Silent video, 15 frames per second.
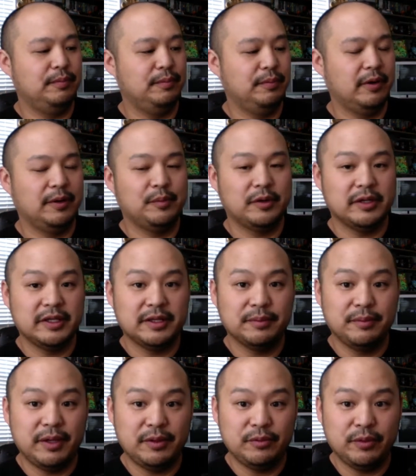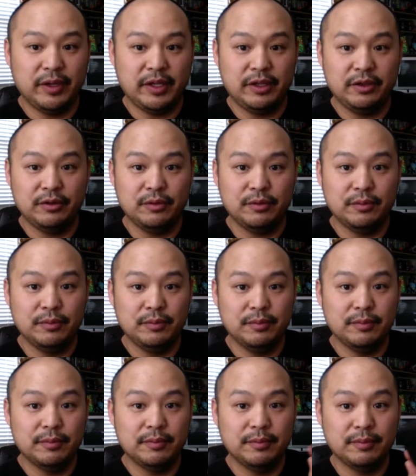primarily the main way you
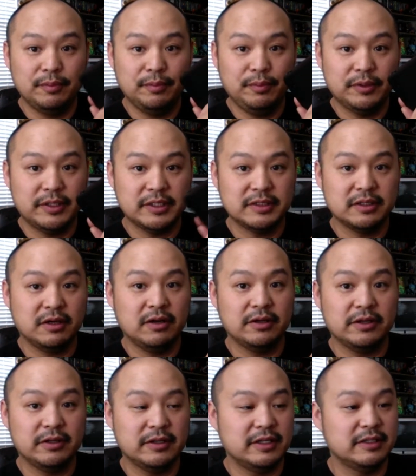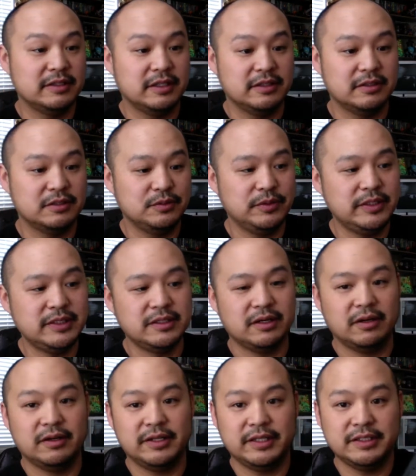put this on your Nintendo Switch
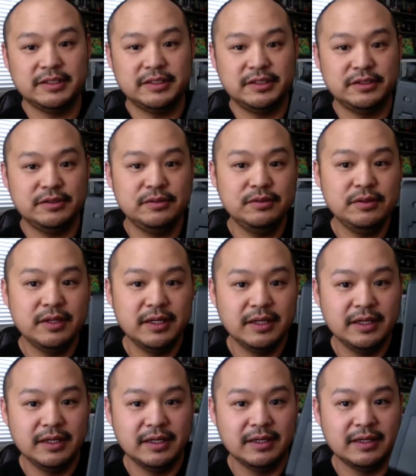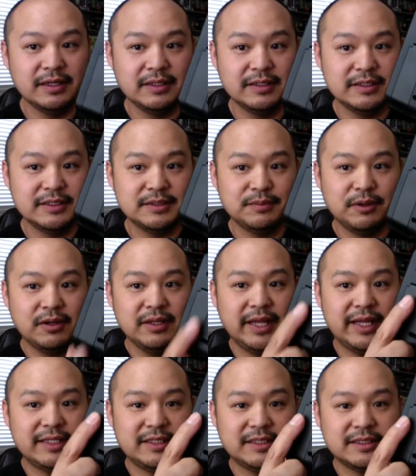are these two small
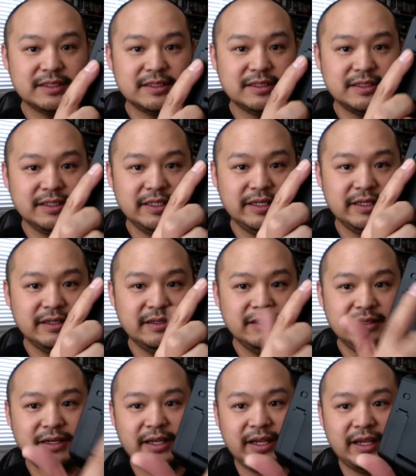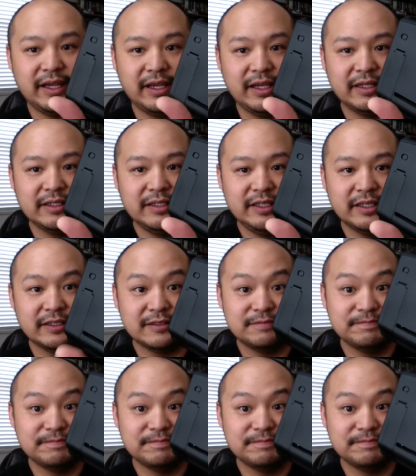latches, here and here.